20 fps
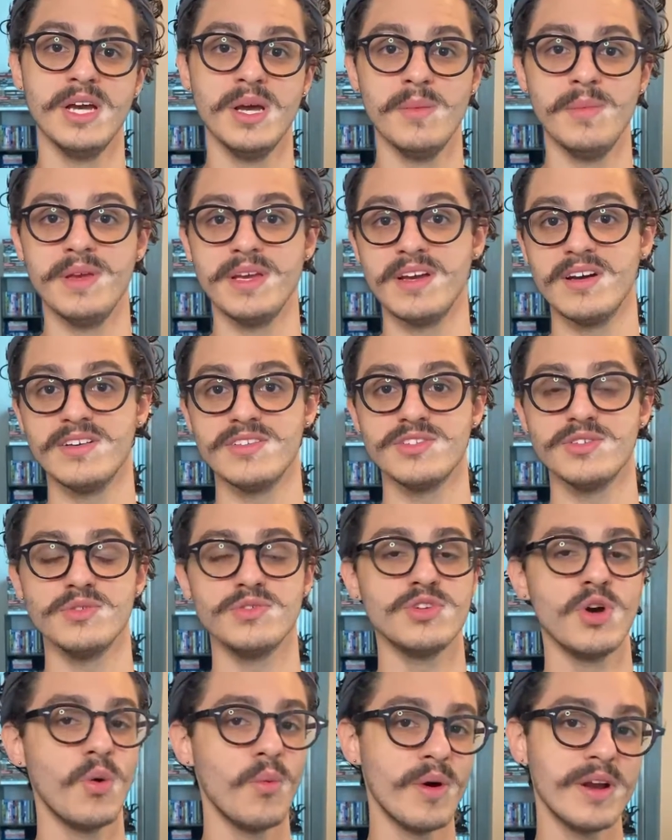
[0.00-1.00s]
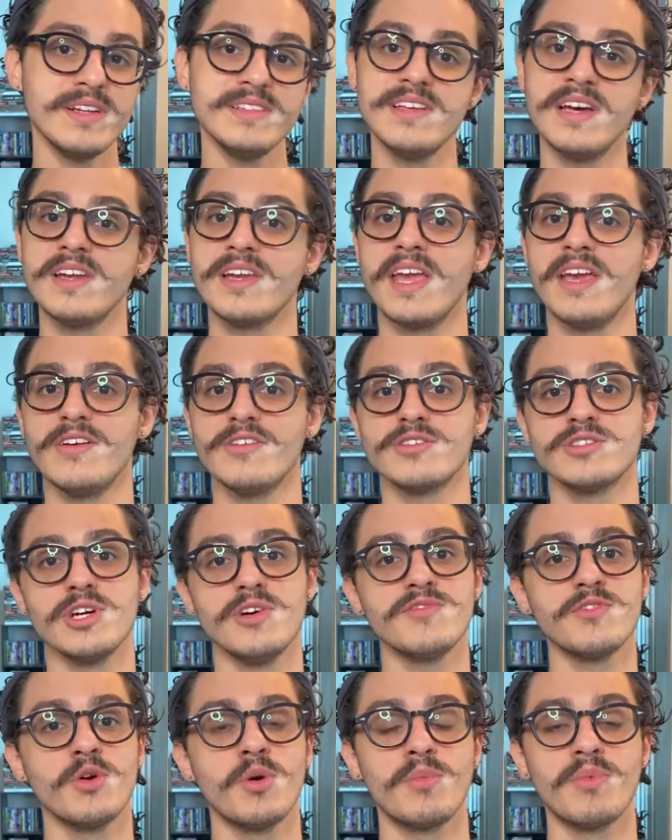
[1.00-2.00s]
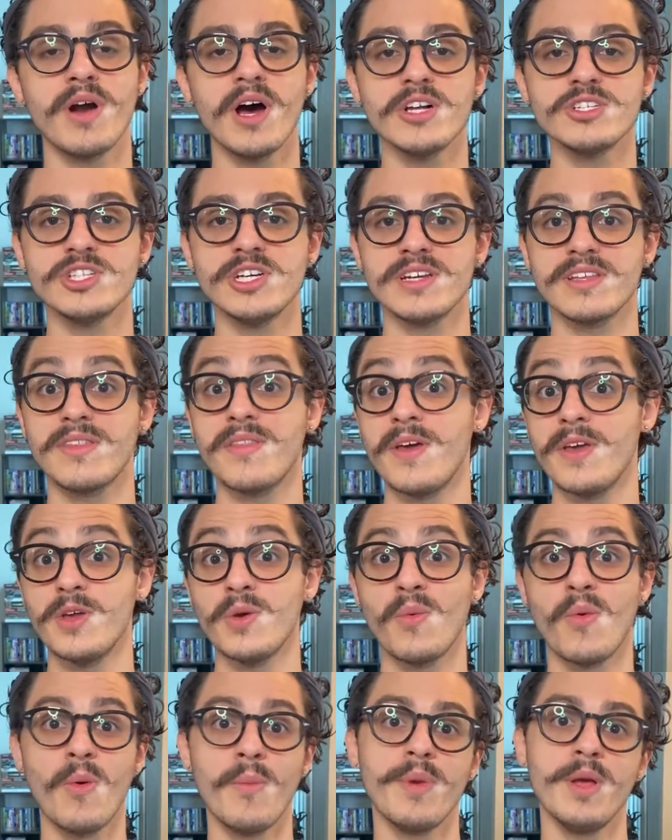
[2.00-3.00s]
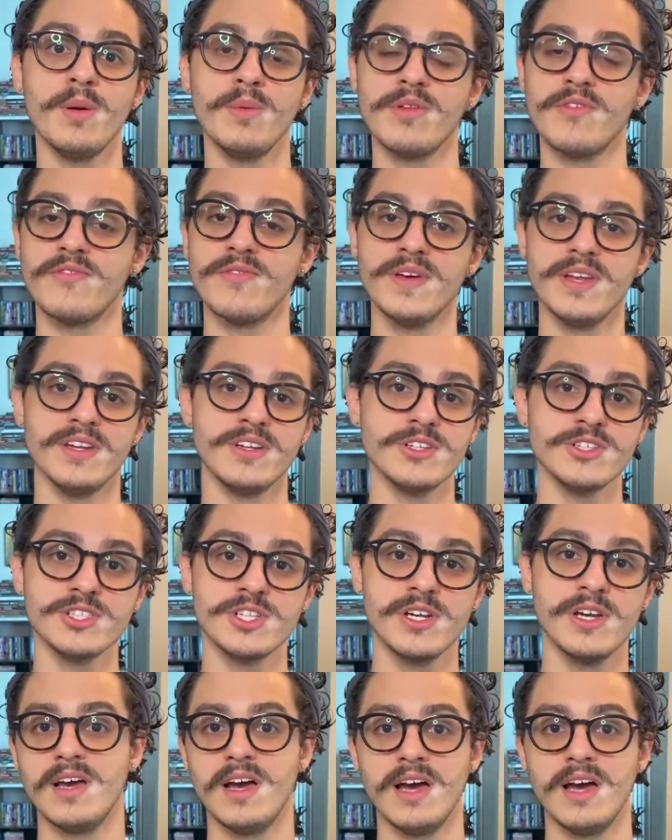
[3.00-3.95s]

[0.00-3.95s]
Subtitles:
because you don't want to dedicate yourself to a project that you won't be able to finish.